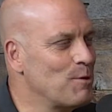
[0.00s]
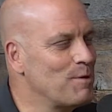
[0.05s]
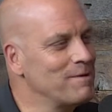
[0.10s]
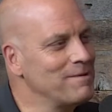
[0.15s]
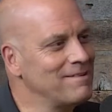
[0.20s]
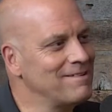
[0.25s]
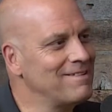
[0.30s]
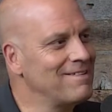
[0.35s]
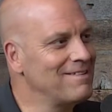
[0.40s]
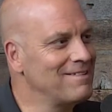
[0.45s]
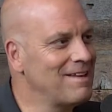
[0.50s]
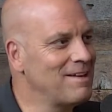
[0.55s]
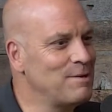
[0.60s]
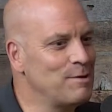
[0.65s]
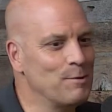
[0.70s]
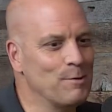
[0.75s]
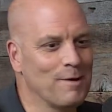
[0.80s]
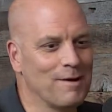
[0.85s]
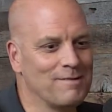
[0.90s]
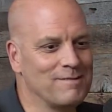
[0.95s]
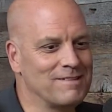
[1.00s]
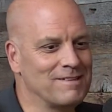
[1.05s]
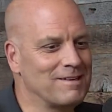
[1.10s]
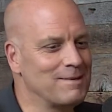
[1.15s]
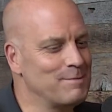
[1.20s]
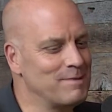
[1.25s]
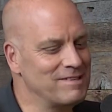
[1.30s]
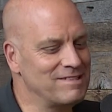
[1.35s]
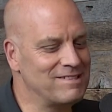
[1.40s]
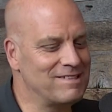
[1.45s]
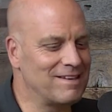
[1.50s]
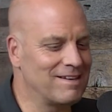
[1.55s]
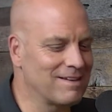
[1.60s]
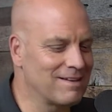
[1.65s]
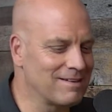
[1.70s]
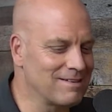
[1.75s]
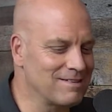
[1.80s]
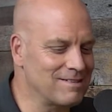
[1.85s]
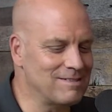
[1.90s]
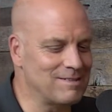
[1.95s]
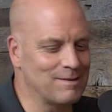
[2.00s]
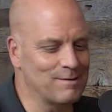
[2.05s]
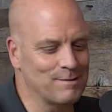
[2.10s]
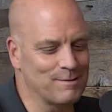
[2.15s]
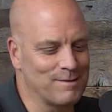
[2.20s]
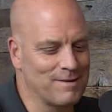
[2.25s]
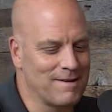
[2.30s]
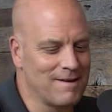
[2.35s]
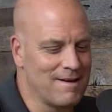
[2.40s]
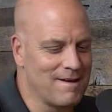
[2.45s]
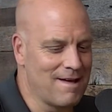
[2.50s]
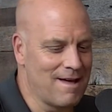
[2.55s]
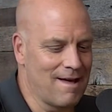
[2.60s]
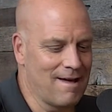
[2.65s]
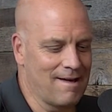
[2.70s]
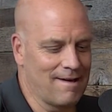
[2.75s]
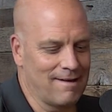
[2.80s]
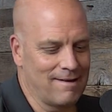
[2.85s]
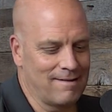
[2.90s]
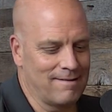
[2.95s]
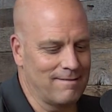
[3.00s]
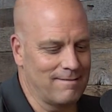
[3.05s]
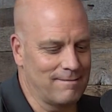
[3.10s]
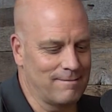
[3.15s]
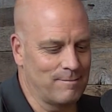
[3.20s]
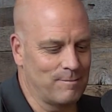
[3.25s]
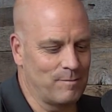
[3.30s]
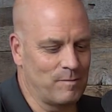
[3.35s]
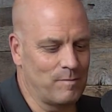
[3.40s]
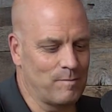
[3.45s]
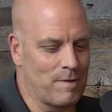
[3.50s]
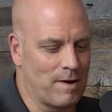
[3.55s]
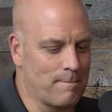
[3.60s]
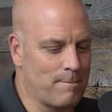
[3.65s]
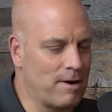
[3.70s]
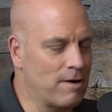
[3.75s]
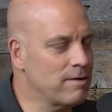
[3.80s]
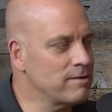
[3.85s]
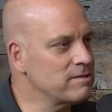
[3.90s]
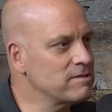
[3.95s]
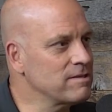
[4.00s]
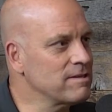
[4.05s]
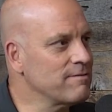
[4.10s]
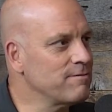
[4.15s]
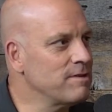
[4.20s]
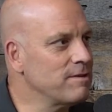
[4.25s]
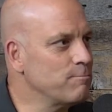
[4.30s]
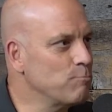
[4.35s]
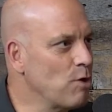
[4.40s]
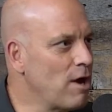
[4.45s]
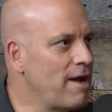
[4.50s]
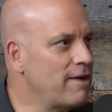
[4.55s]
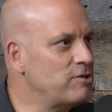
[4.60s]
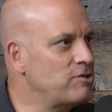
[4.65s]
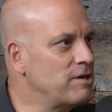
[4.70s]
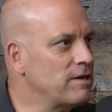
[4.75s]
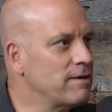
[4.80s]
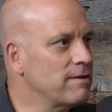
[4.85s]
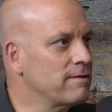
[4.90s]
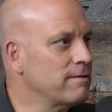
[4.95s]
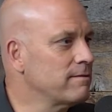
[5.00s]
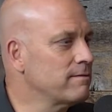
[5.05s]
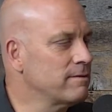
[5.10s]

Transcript: and they knew I was going to be sick, and so my parents lived in Bradshaw,